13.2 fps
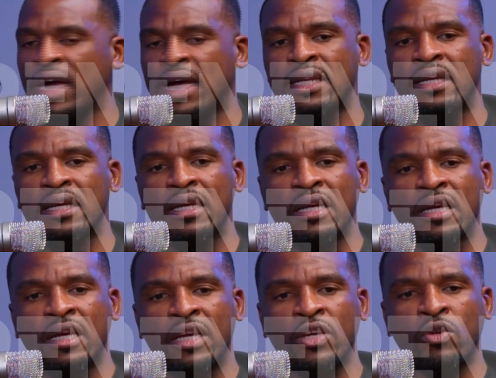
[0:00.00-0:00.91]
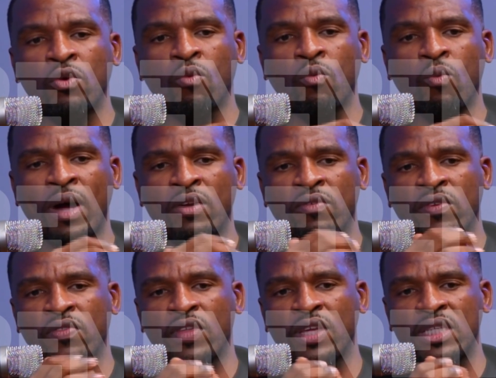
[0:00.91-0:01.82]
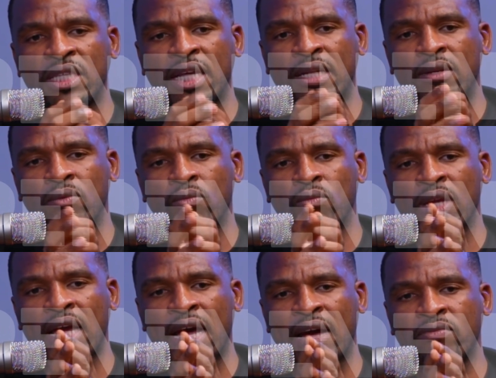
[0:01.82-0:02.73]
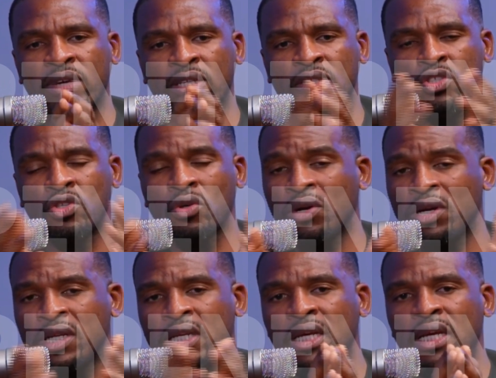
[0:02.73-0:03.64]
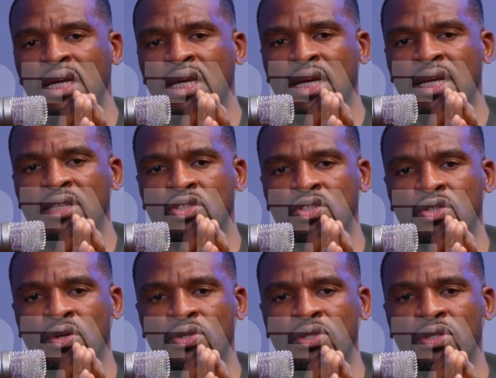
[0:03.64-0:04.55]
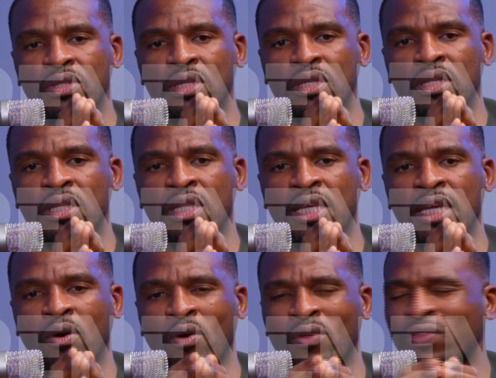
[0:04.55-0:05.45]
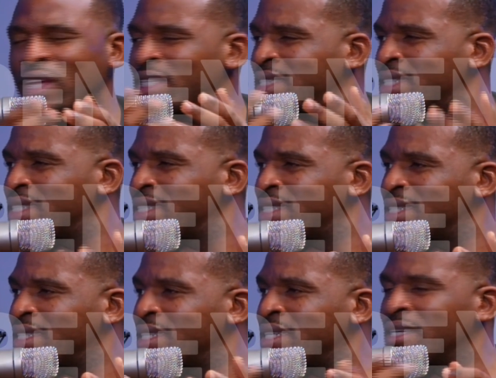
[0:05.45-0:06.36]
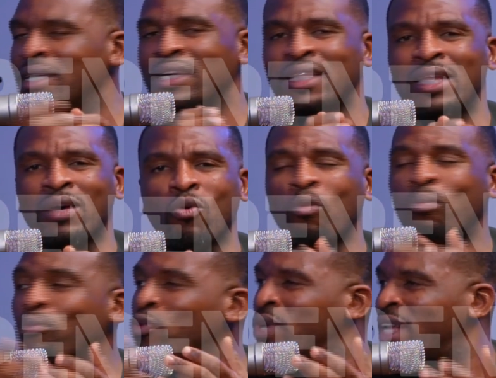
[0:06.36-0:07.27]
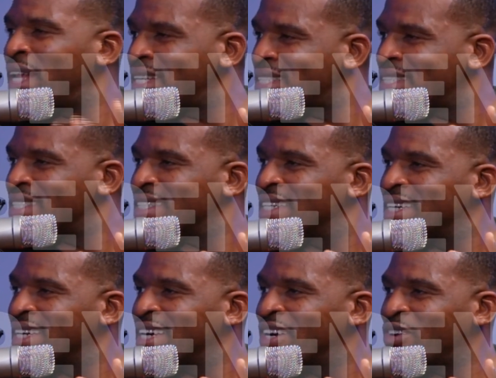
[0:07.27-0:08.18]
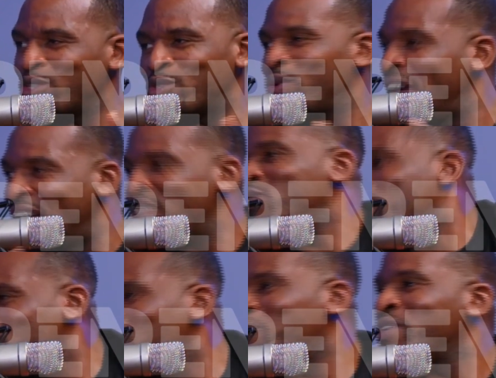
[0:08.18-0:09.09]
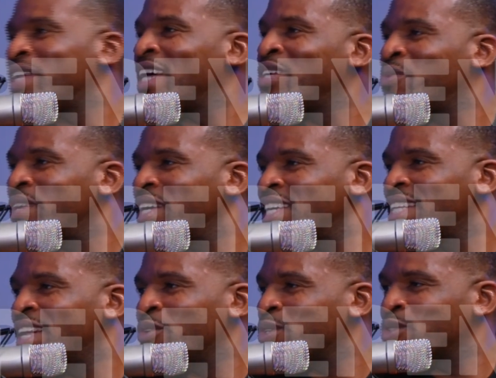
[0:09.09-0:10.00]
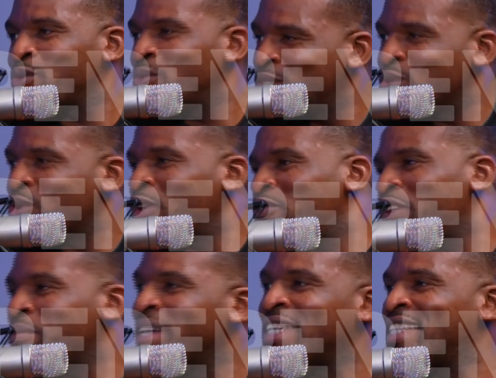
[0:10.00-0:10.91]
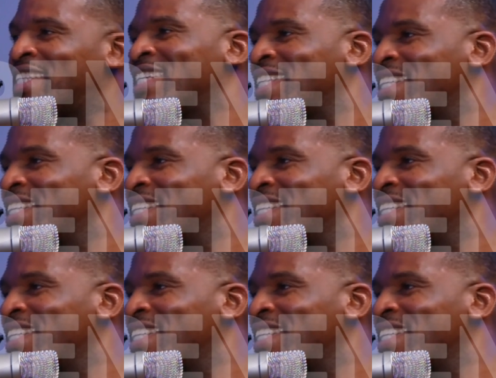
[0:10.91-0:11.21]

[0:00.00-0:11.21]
And, one of the things that we have enjoyed is just the authenticity, the openness. Because we had to be open anyway. There was nowhere to confirm anything.